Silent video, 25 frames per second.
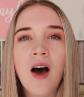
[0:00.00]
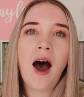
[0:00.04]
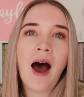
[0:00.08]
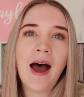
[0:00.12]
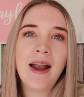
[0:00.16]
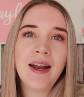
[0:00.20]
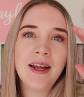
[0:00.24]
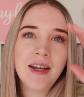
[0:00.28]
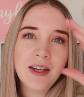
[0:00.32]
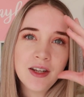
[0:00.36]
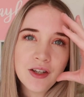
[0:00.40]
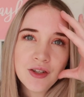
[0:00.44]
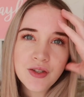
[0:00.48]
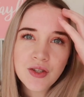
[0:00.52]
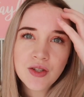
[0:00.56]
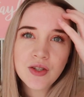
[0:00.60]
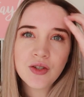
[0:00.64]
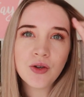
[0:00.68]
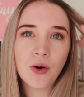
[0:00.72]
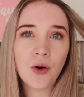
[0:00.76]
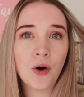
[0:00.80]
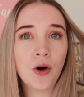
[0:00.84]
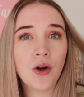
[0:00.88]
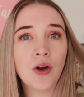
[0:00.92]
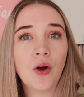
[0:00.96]
I need to
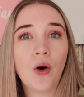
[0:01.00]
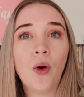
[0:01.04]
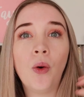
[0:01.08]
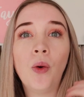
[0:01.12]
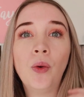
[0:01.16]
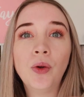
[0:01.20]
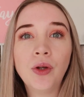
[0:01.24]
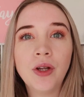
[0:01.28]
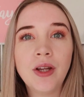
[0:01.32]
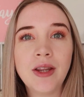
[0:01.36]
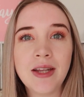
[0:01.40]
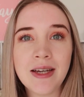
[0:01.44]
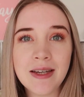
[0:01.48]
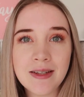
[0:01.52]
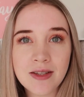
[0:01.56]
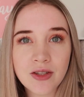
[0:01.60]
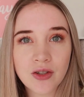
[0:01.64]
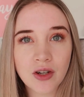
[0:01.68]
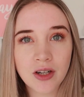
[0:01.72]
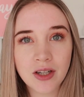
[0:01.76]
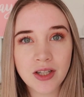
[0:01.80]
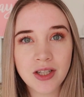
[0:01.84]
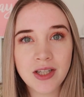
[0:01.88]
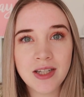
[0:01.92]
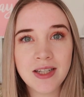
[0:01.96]
sort all of these
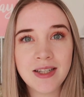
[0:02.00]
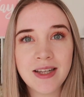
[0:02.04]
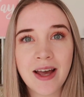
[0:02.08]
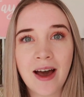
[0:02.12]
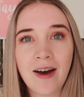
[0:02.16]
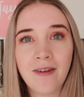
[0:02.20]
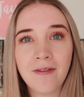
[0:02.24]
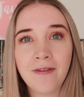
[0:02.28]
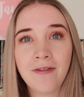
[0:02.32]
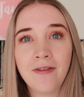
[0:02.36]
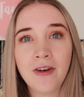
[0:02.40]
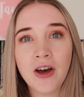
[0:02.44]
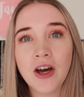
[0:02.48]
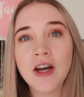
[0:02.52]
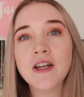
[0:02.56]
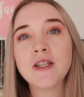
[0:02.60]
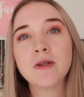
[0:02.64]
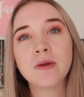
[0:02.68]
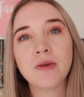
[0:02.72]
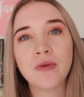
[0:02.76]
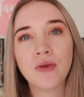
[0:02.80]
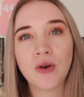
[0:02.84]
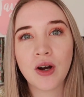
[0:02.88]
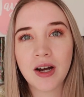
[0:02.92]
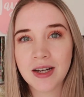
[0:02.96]
scrunchies out first
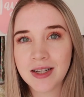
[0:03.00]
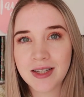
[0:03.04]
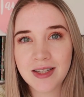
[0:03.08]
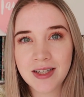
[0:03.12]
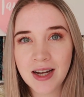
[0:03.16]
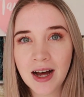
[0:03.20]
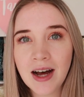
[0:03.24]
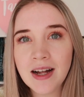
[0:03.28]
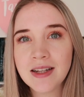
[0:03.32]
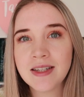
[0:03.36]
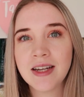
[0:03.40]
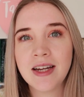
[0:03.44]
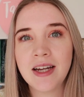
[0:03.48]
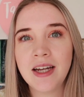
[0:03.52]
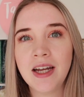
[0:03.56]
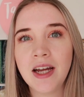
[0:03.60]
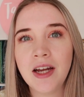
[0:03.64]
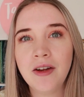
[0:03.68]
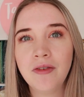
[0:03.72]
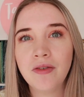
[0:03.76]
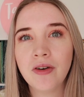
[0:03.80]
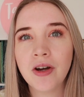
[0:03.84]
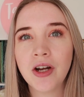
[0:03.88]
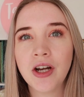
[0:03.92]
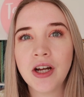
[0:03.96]
before I start
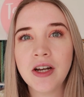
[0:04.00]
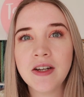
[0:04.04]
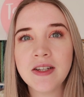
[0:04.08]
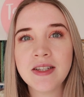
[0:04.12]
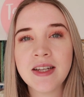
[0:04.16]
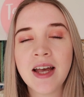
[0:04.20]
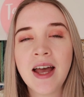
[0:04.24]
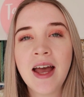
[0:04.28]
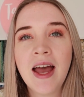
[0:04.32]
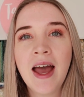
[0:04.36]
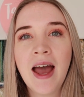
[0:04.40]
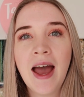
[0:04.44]
taking any photos,